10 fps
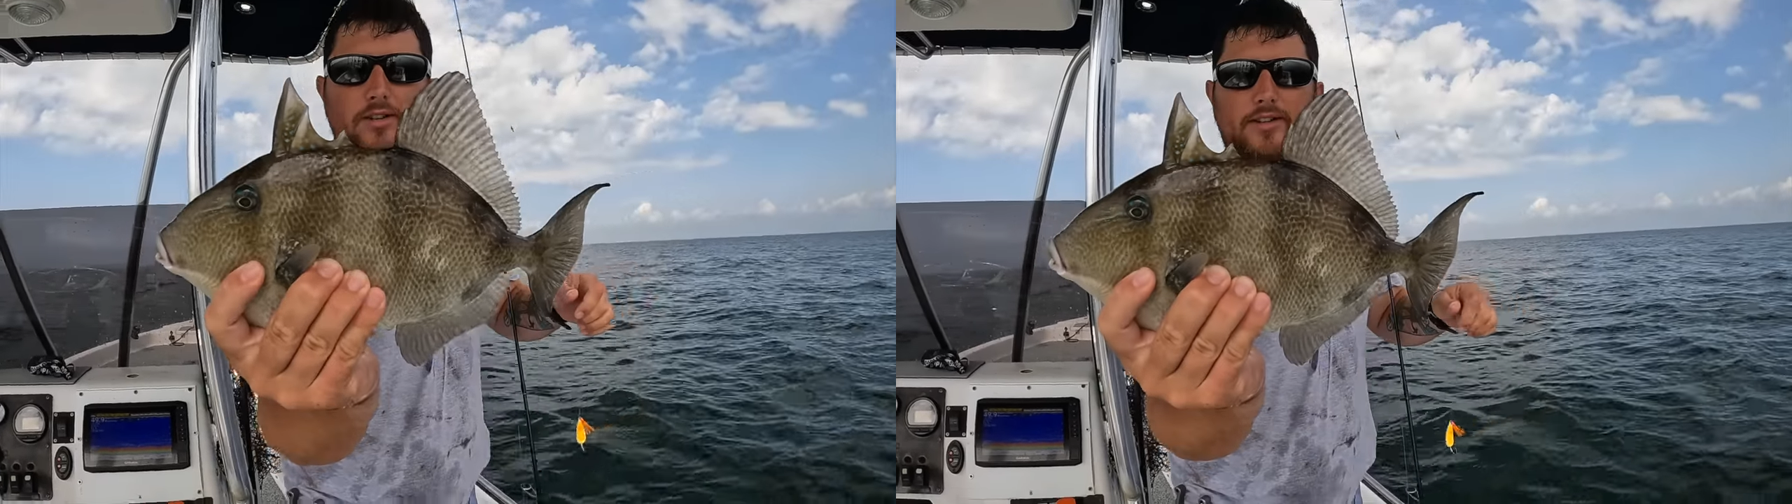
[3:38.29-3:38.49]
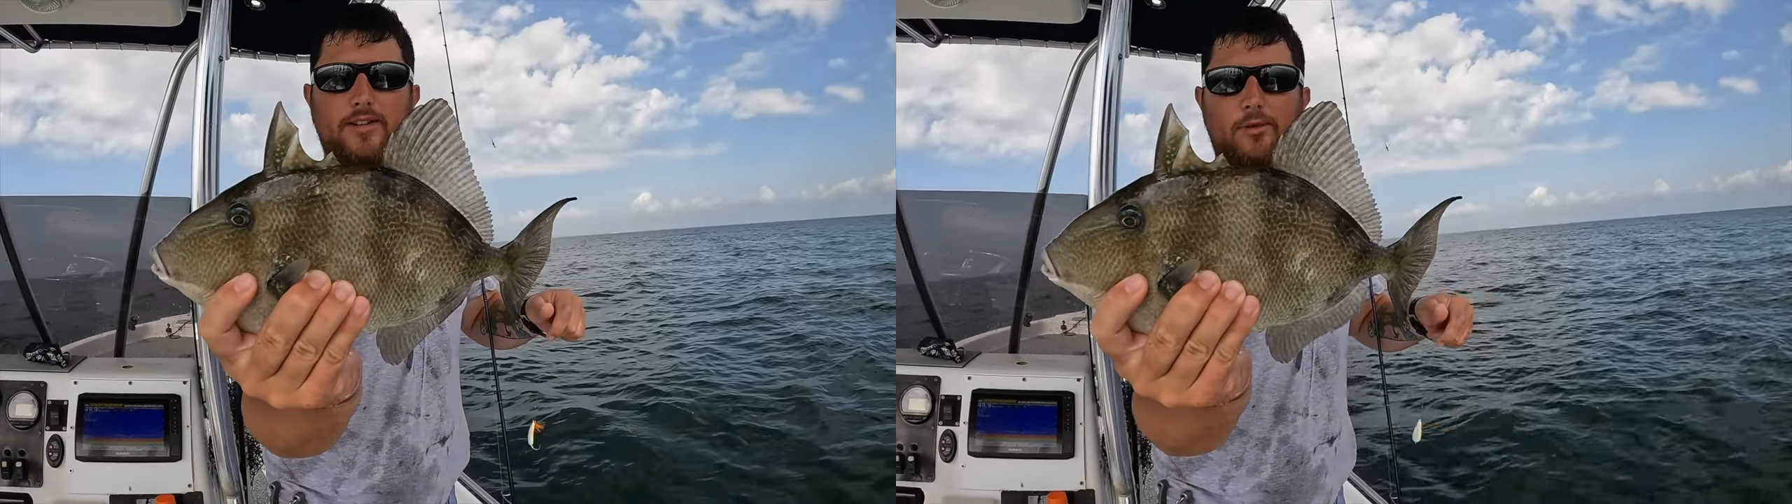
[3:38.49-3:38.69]

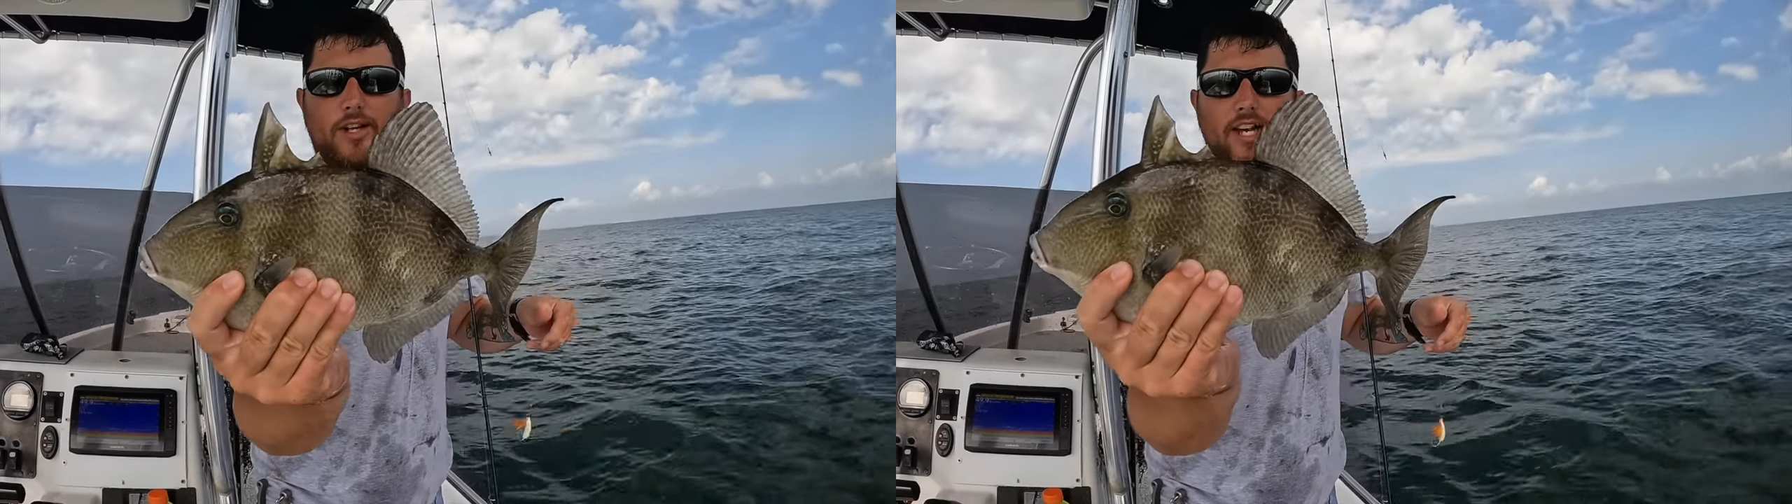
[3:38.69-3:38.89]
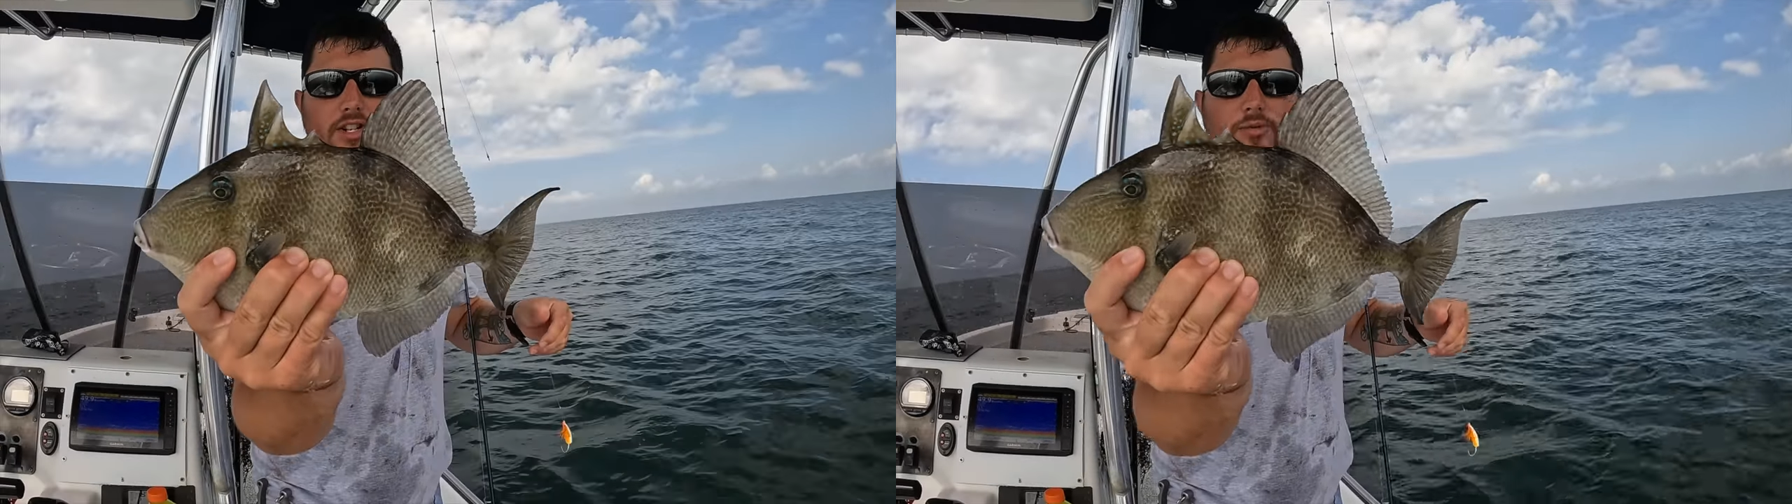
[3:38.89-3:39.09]
see if we
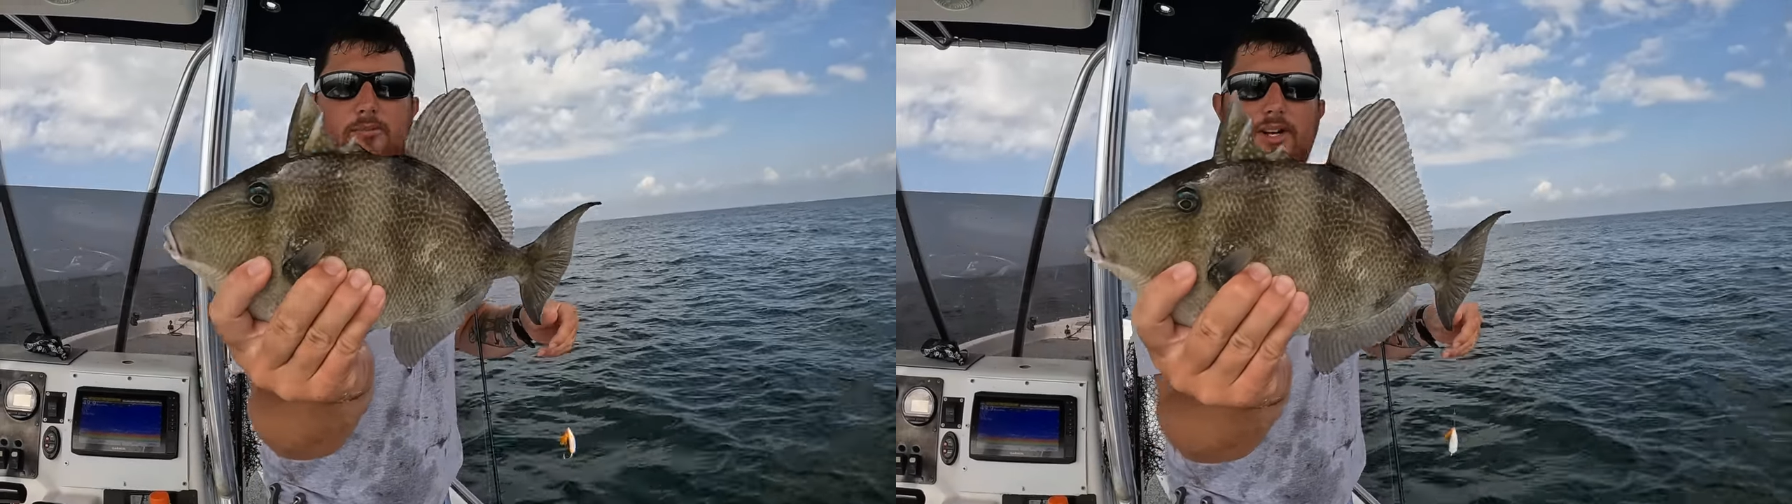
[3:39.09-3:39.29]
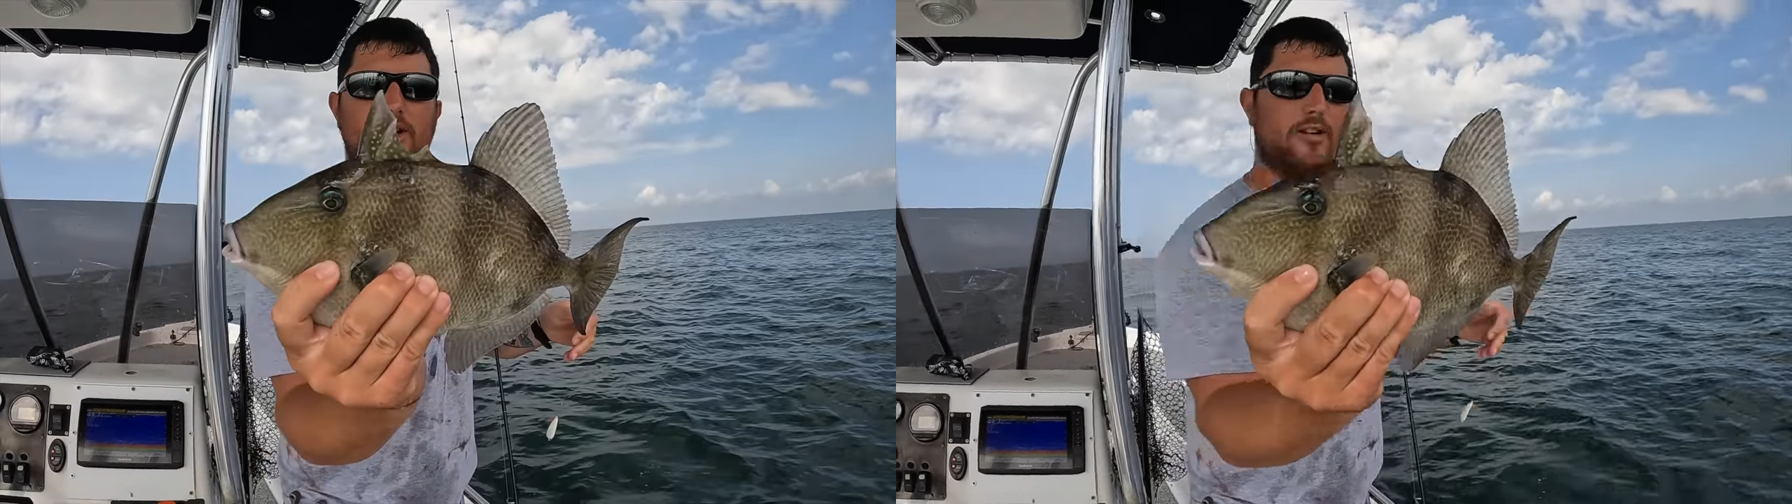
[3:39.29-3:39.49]
can catch
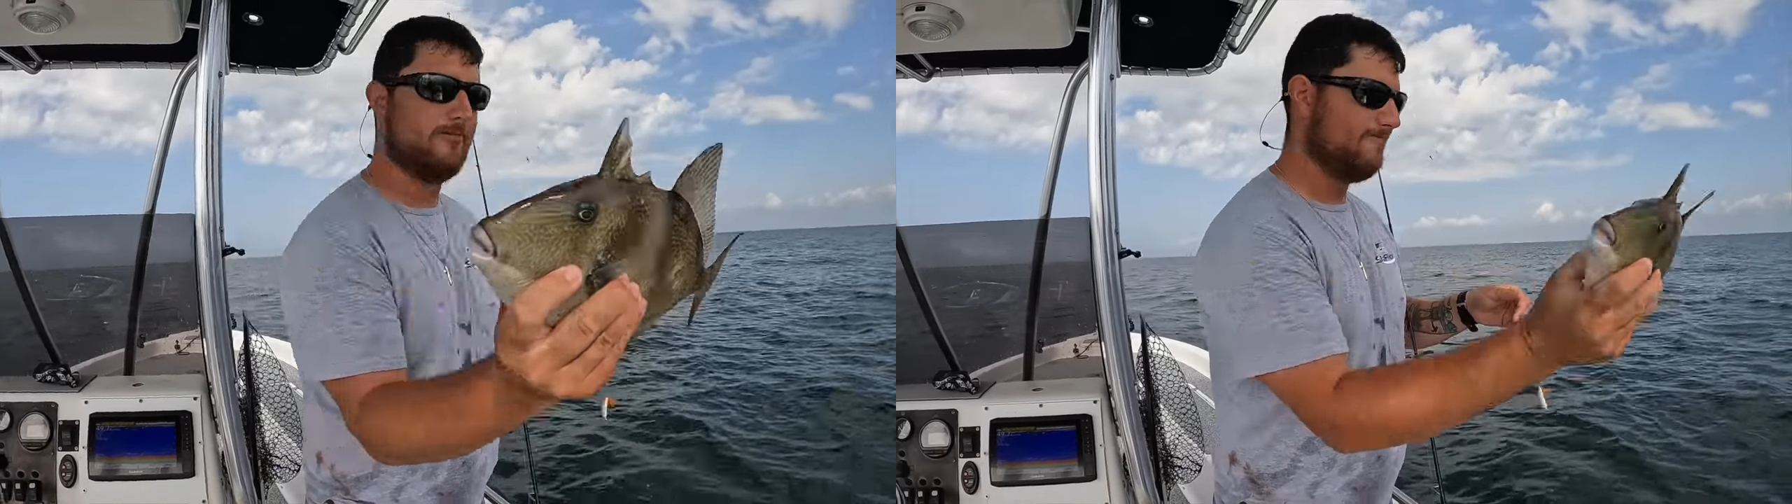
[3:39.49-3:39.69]
one bigger.